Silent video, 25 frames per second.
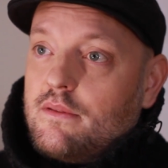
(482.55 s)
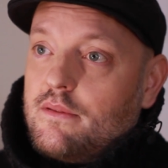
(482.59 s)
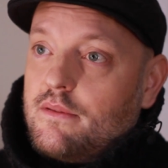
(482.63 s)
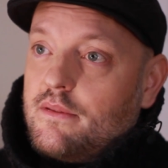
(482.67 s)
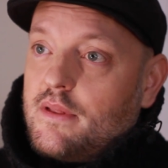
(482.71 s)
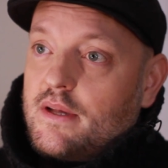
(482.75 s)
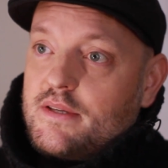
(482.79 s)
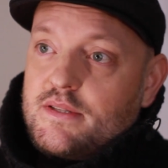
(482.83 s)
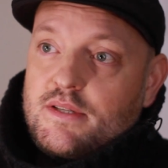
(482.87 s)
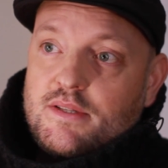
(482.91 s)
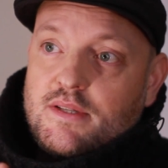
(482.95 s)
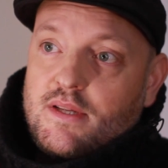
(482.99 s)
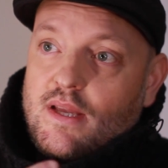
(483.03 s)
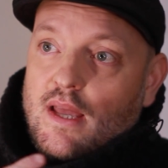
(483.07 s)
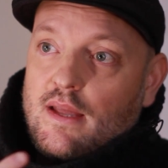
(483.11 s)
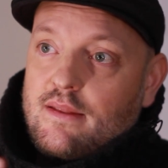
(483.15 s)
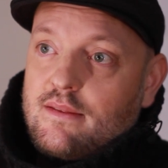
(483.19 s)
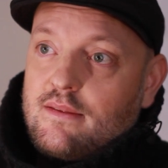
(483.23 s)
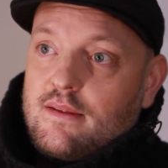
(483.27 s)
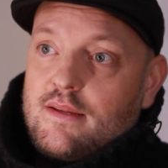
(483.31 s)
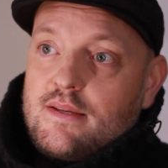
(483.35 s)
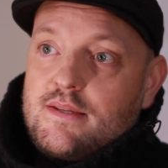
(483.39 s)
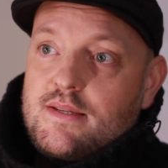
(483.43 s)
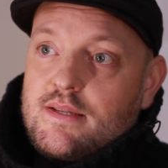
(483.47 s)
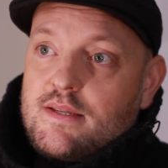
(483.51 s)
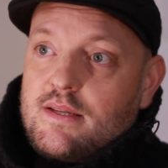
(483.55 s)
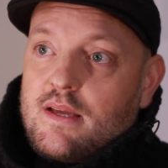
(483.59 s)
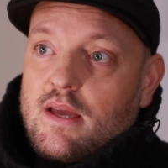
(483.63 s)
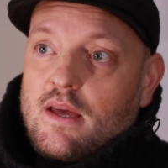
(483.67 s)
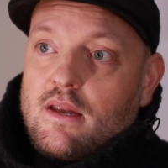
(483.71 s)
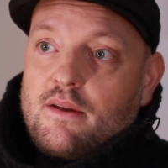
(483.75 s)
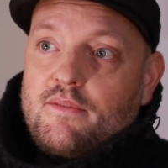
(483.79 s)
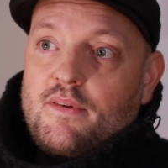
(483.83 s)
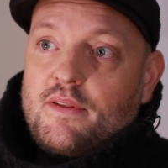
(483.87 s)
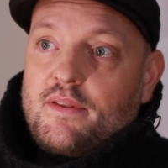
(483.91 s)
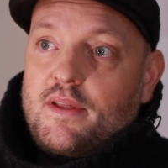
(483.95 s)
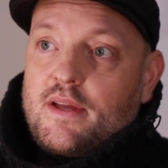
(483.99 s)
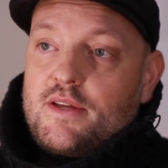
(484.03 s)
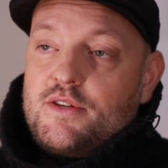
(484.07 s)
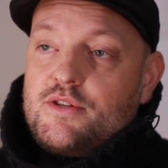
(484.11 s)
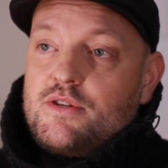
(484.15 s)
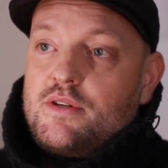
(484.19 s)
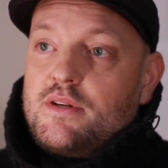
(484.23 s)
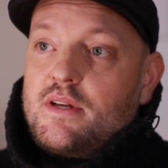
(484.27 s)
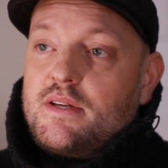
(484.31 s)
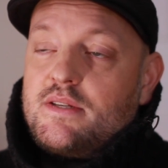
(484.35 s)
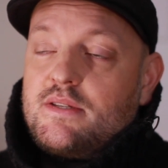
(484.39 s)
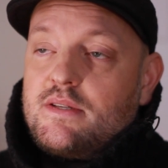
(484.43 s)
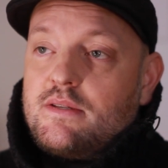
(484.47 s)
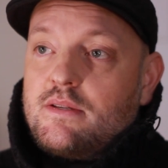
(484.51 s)
doesn't get this kind of
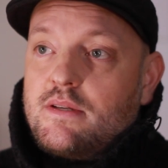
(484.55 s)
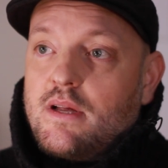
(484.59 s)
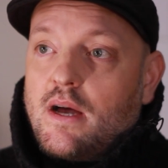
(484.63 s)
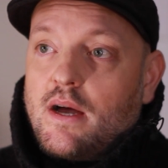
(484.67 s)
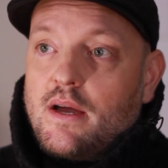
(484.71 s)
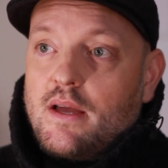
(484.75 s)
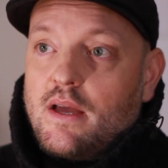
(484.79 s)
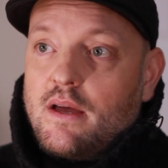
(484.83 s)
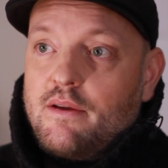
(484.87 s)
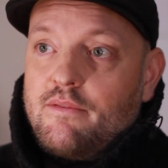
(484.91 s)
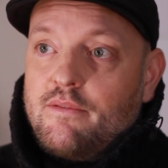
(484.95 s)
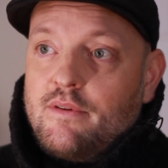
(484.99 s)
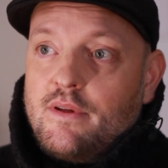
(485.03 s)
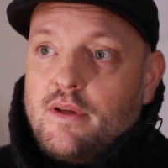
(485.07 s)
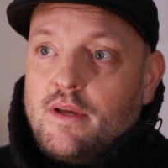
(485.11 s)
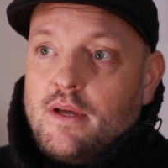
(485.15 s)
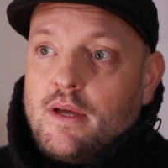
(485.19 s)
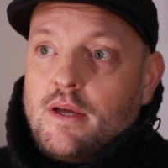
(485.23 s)
attention as I have.